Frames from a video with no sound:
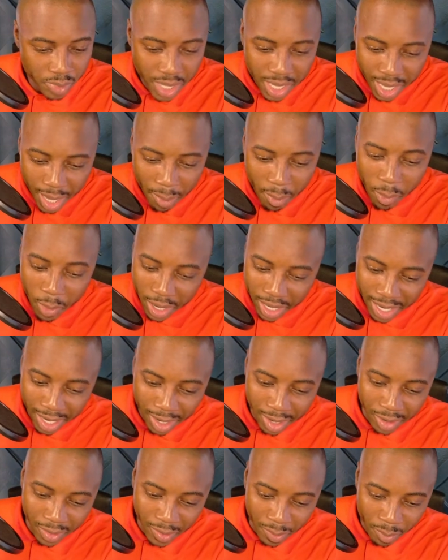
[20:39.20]
I'm
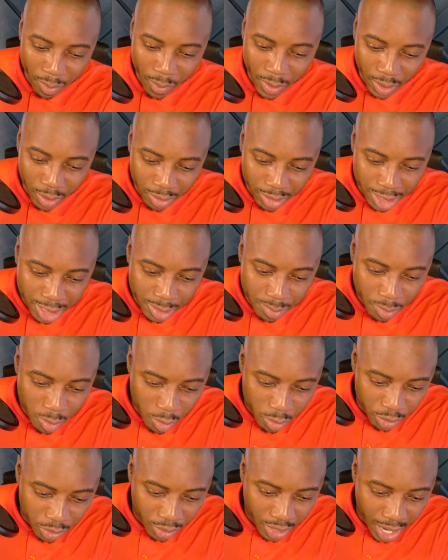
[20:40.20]
gonna work on a
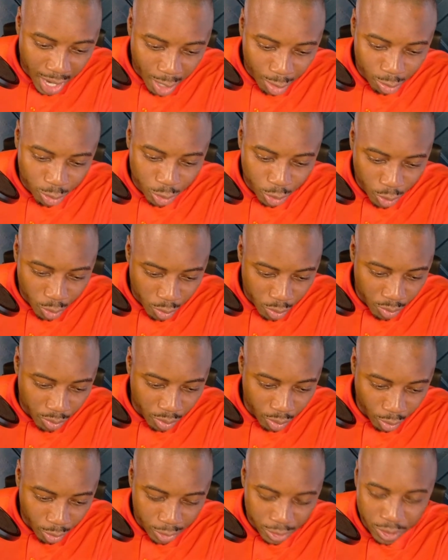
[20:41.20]
smoother outro
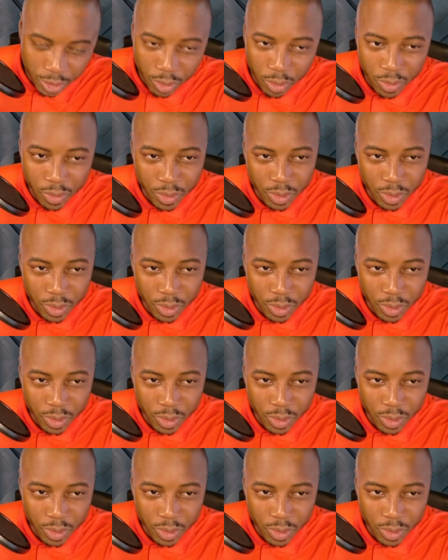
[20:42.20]
also.